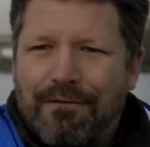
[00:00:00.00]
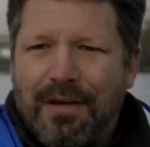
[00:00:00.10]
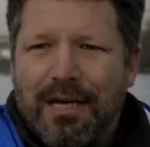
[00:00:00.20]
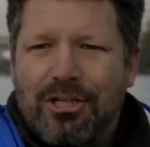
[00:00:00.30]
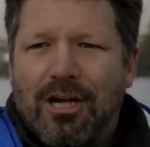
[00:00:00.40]

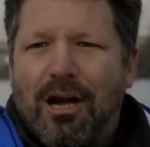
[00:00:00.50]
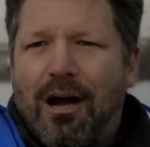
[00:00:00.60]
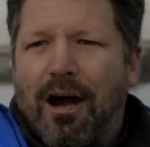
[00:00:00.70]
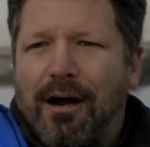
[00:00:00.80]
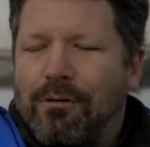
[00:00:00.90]
fish
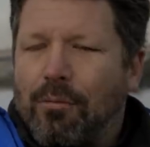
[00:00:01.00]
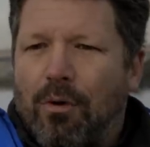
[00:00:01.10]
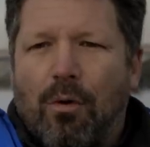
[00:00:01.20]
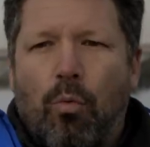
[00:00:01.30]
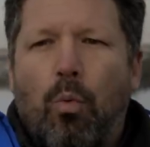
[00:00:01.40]
are
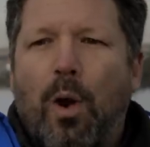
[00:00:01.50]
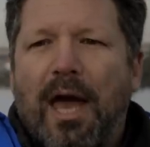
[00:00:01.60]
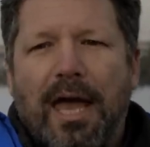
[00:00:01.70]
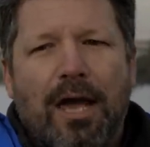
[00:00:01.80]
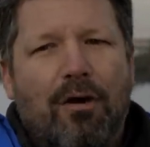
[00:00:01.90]

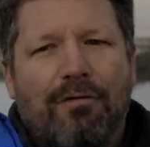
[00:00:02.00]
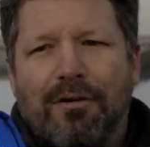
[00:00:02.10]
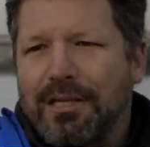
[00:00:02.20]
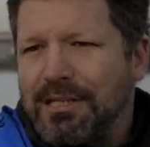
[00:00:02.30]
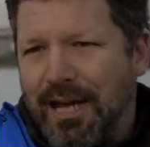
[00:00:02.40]
way
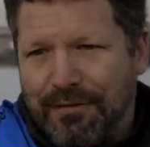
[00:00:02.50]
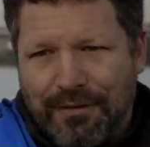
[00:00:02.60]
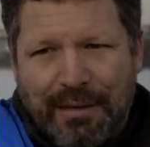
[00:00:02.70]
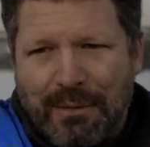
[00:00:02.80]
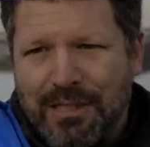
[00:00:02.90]
over the safe
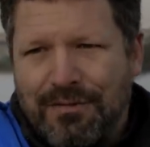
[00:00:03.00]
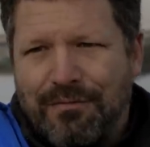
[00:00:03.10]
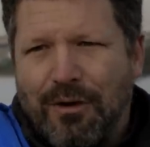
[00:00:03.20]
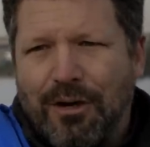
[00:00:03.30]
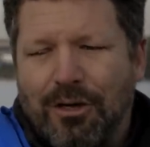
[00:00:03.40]
limits
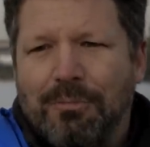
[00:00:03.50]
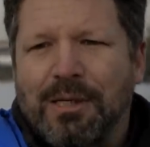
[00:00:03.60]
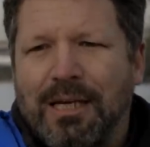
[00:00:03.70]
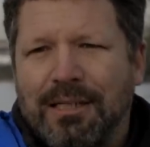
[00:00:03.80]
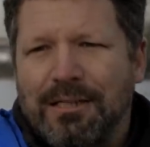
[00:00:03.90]
for
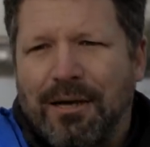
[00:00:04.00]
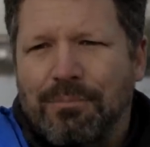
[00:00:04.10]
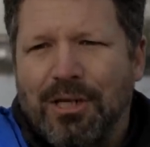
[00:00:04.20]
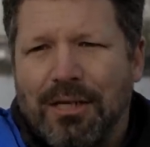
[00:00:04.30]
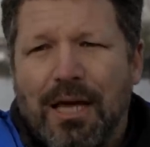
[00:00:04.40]
human
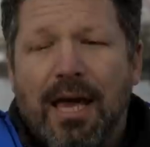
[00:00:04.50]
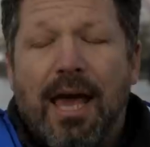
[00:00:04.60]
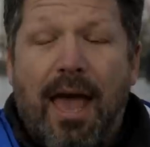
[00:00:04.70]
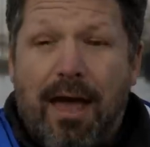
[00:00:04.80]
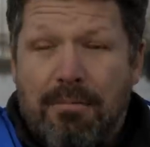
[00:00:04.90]
consumption.
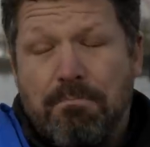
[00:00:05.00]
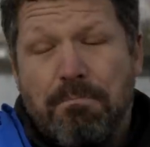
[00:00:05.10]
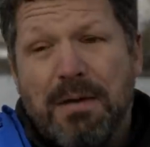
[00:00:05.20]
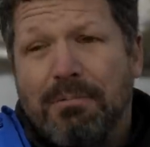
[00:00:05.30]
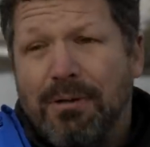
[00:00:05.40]
And
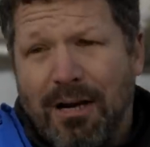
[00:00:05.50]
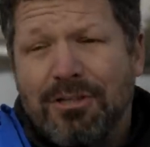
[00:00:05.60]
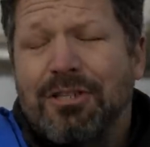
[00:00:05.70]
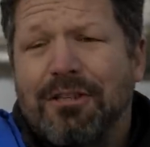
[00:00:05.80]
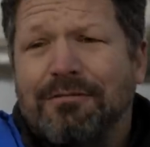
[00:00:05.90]
people are
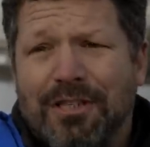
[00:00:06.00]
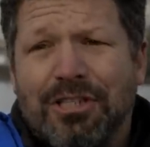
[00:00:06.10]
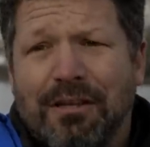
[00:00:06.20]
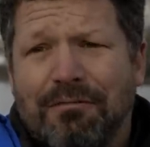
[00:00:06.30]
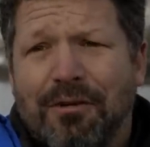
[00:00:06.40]
still
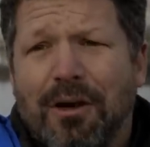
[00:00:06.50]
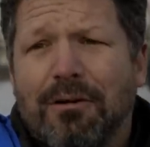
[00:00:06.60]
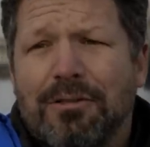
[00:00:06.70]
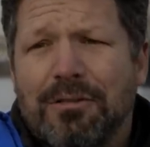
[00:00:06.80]
fishing for those